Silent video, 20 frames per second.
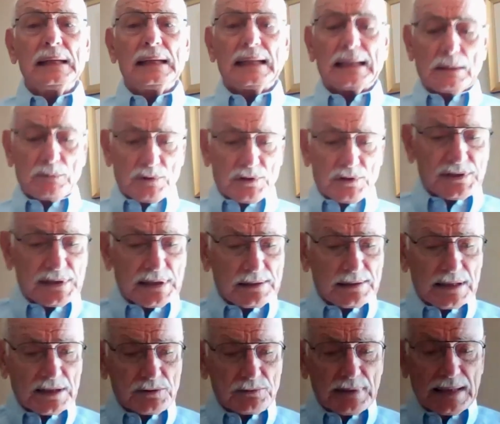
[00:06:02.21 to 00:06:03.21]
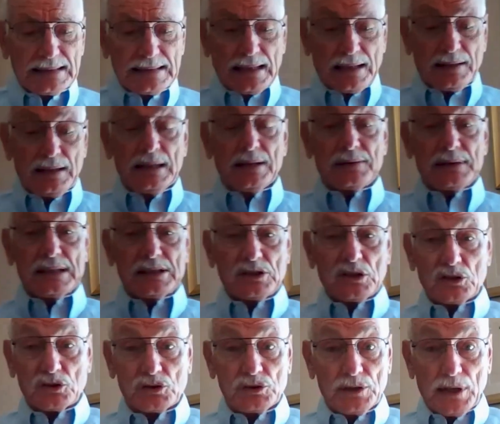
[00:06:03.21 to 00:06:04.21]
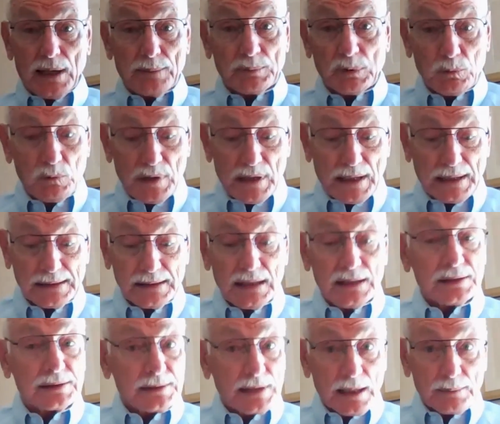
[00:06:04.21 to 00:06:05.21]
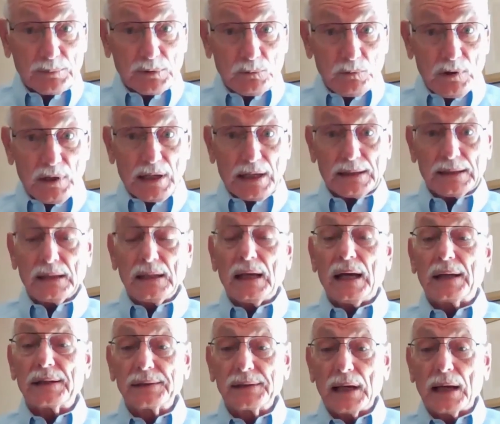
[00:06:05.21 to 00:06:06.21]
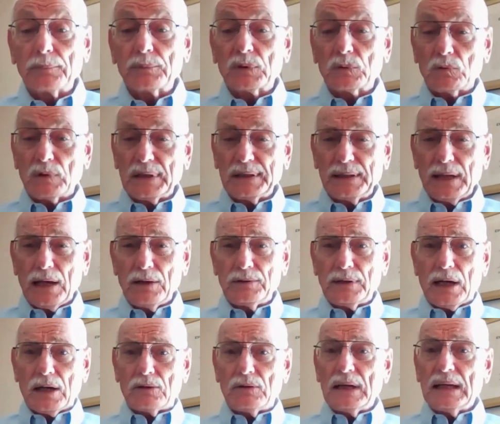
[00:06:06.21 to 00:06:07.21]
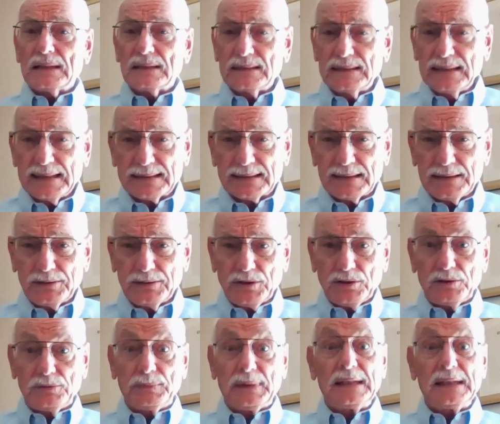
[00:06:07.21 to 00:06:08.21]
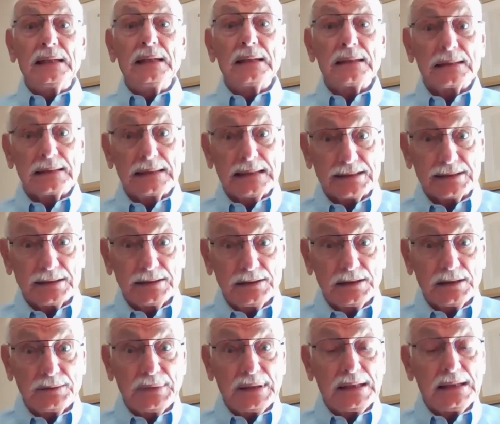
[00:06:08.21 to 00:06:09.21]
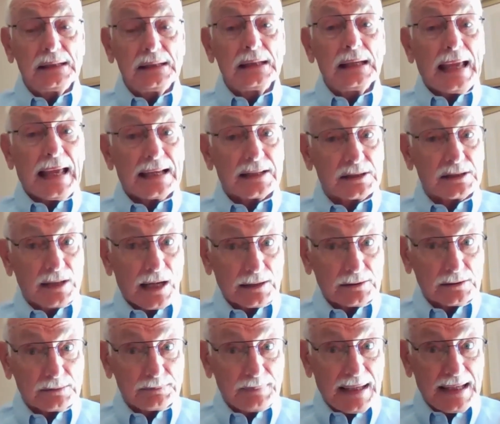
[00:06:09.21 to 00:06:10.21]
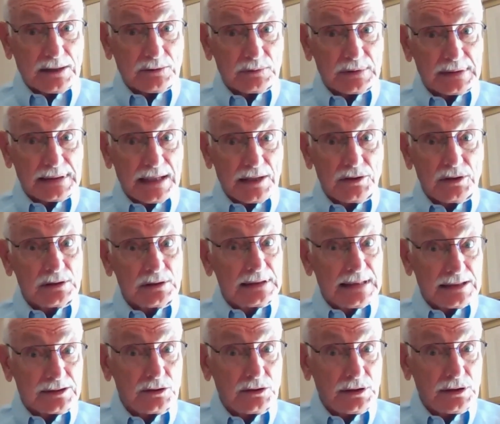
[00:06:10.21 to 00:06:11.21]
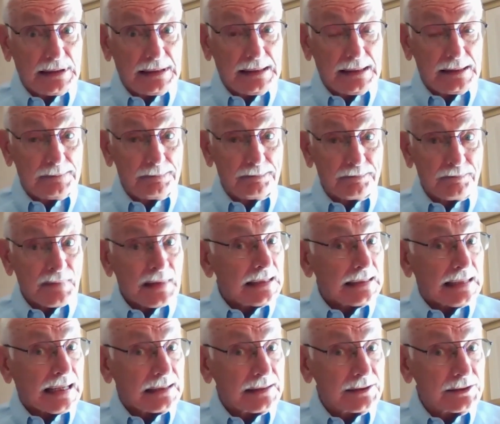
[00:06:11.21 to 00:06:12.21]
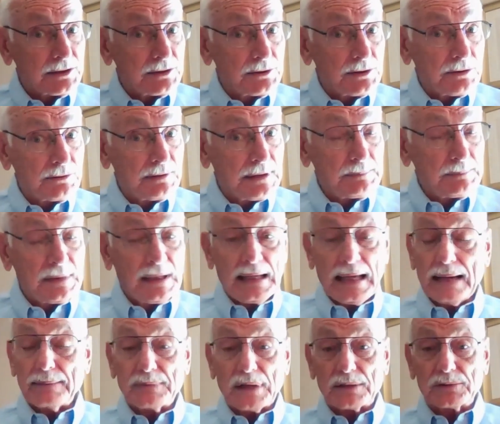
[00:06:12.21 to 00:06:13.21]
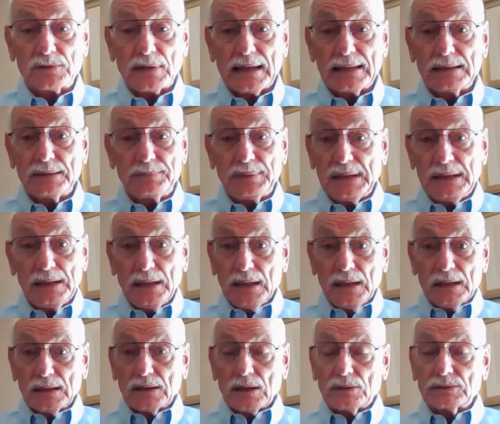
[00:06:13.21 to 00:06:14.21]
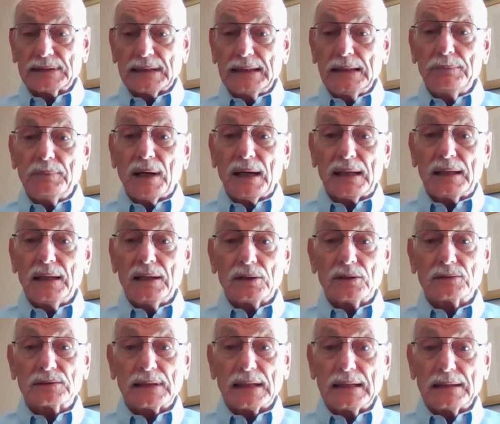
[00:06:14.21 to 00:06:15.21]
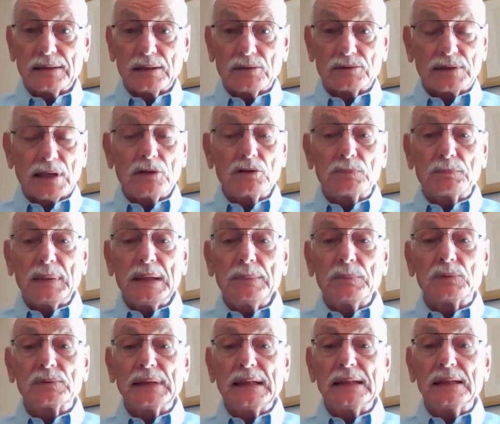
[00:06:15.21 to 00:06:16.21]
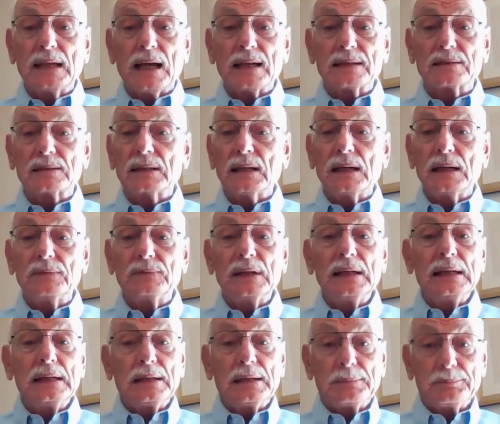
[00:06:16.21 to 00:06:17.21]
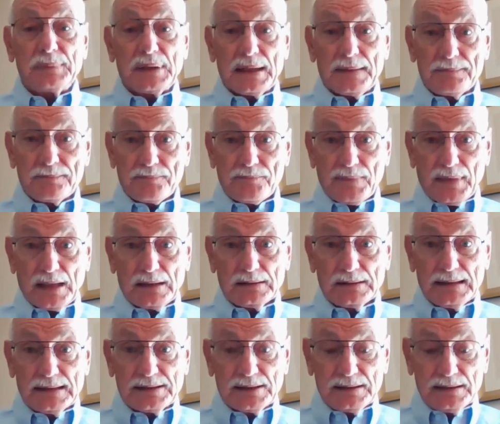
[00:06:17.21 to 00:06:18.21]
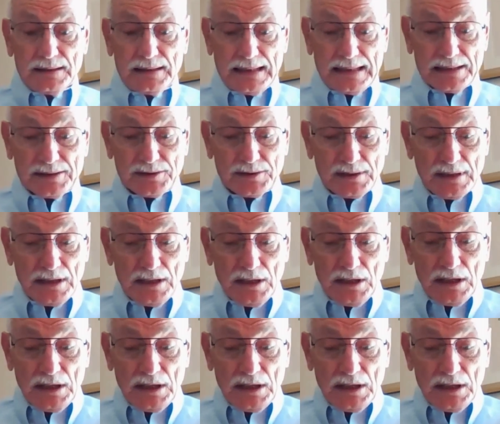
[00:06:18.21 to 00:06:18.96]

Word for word: And I share this right now. This is number one, number one, a number one no no. Listen to me, listen to me. As Dr. Banks would tell you, listen to him. And I listen to him. I'm not trying to be because anybody, because those people need God's love. But listen to this.